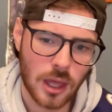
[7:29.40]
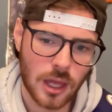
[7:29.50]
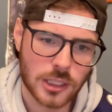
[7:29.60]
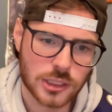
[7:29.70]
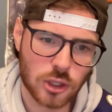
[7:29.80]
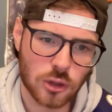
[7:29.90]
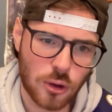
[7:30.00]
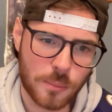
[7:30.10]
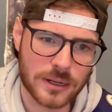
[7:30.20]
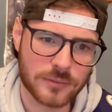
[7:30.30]
So a
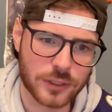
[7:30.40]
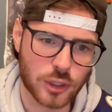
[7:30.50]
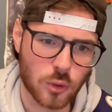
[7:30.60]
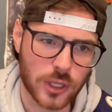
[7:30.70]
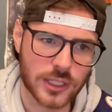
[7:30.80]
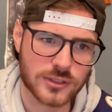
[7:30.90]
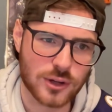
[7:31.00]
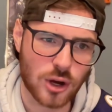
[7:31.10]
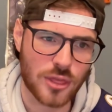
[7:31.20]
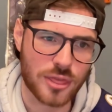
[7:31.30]
little bit of annoyance
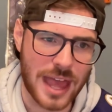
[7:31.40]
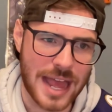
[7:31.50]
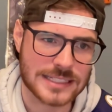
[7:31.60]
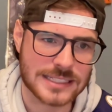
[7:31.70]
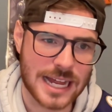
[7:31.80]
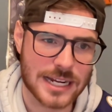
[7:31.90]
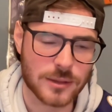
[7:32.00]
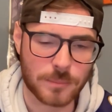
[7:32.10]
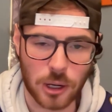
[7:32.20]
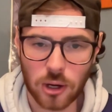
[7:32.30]
on that side of the
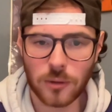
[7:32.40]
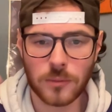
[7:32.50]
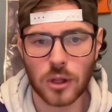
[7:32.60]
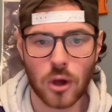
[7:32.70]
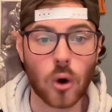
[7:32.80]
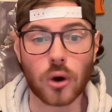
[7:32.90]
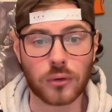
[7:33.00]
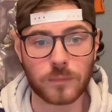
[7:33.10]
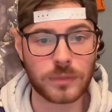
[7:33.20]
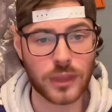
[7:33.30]
ball, or
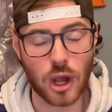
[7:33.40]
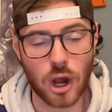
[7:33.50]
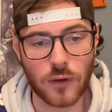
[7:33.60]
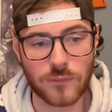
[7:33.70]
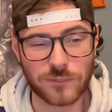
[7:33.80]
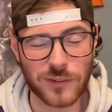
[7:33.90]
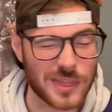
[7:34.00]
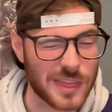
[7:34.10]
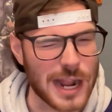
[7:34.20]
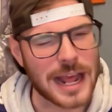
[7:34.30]
in
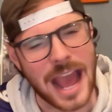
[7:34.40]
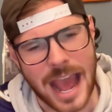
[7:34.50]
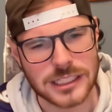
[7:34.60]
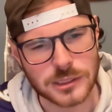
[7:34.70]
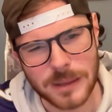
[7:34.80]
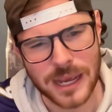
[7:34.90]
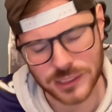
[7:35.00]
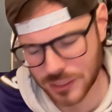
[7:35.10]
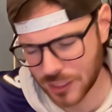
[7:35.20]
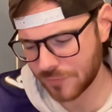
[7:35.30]
that
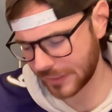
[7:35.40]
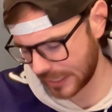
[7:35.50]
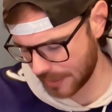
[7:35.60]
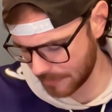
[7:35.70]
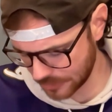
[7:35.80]
aspect of the game, I